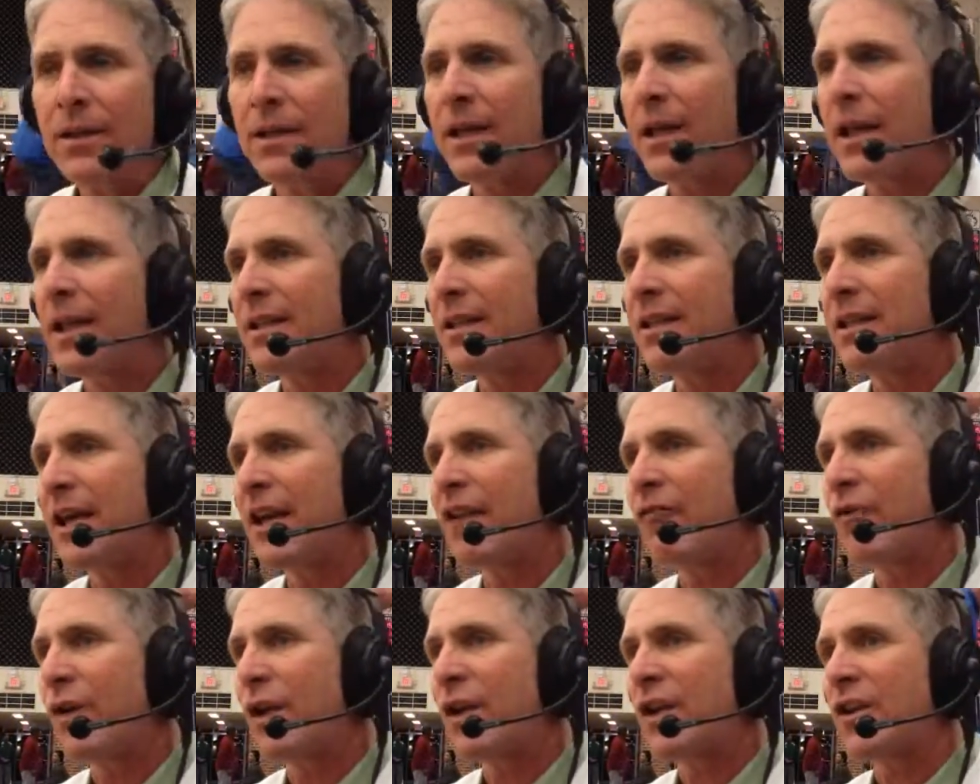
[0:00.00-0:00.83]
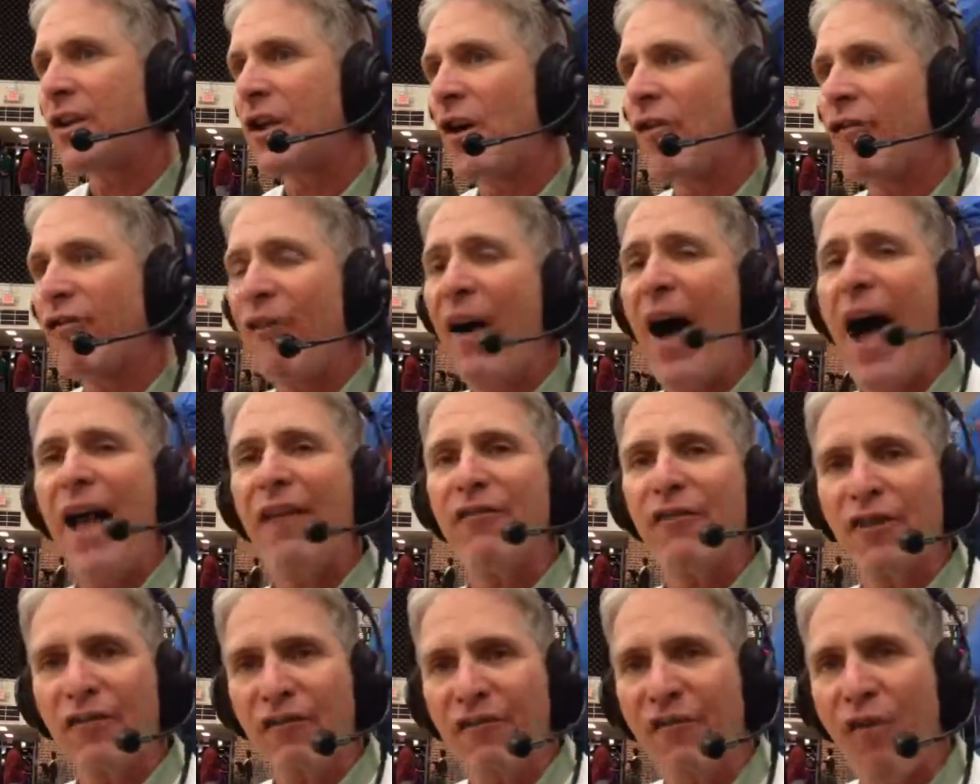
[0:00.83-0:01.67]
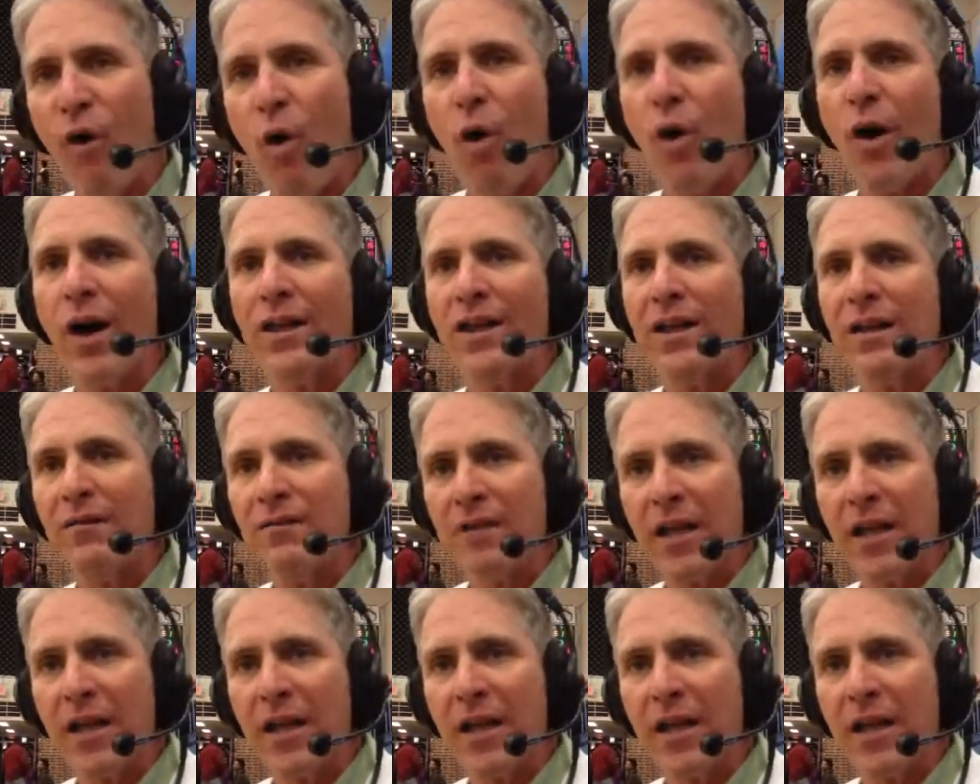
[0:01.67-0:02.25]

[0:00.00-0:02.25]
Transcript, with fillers: And uh, if we could go five and four at the,